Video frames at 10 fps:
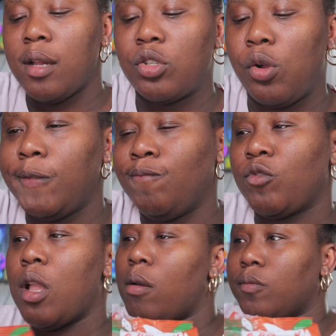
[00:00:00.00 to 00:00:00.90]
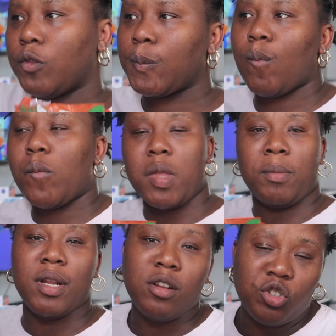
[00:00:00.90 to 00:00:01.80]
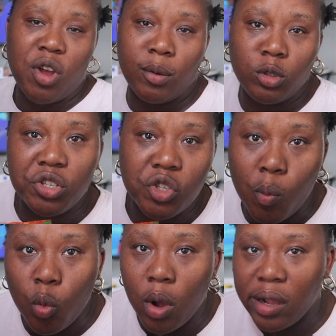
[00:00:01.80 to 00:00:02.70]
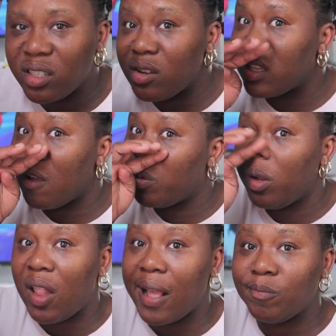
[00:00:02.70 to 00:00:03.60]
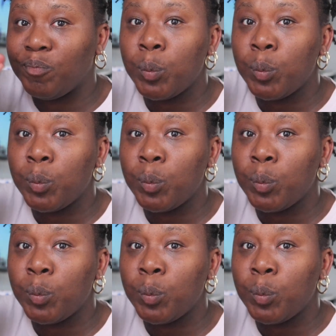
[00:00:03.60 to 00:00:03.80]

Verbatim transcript: so I'm gonna try and do some work because I've been lack,